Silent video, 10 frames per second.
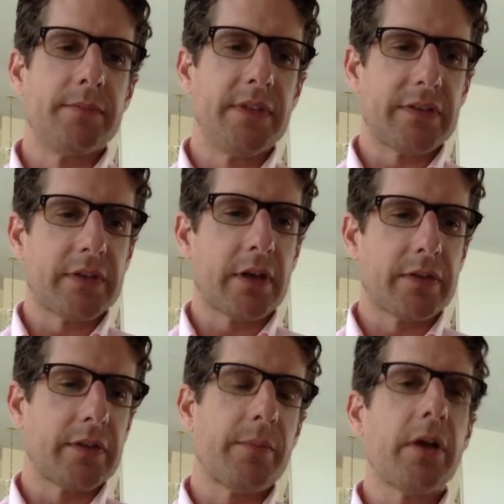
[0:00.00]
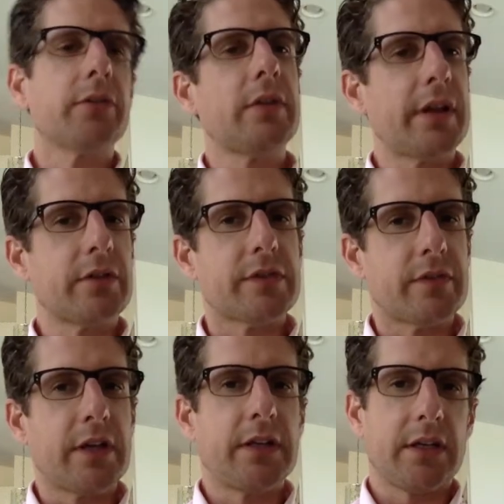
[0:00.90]
discuss some other layers of
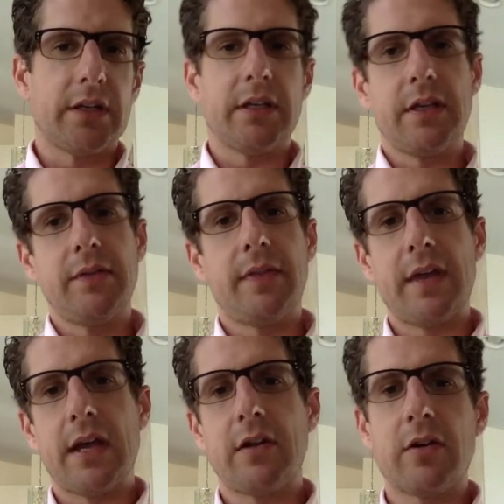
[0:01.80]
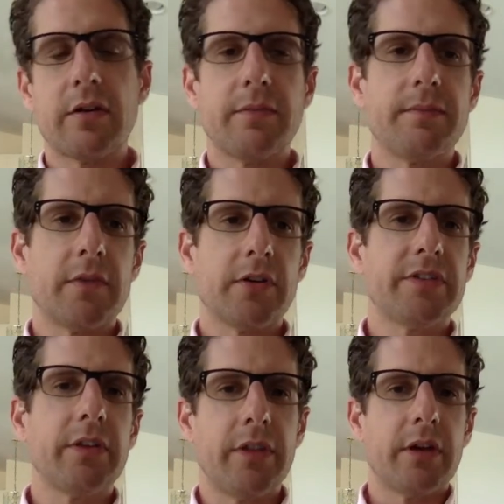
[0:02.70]
identity that are
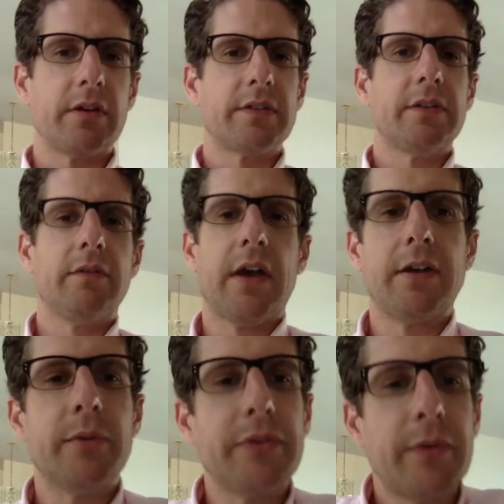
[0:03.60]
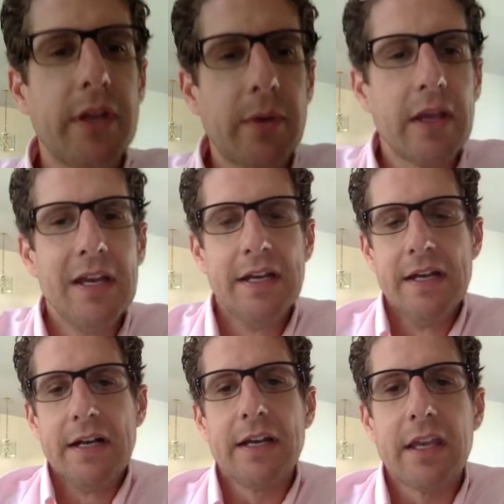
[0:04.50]
still there and still valuable. So anyway,
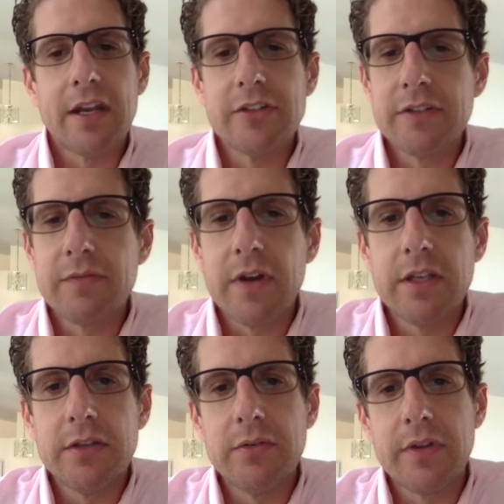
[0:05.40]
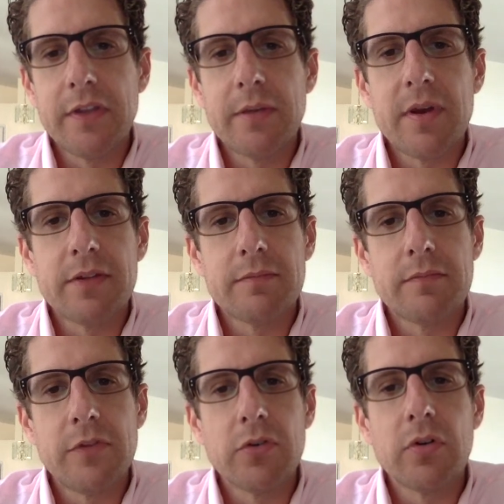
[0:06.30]
again, I just invite you to think about
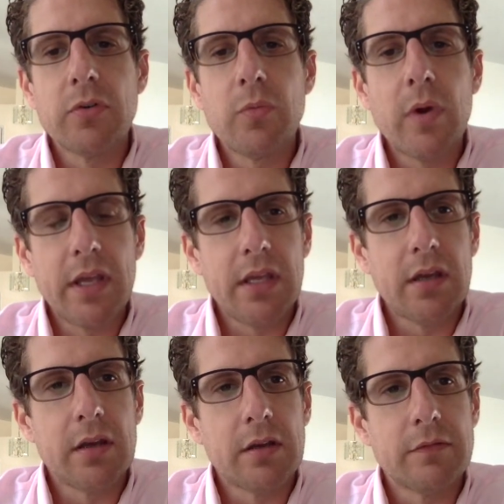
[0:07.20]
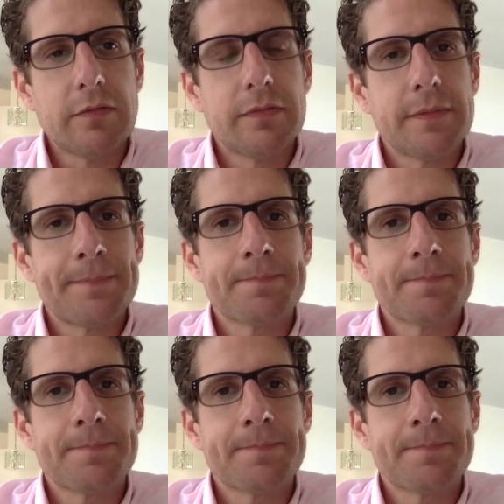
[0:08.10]
your own way of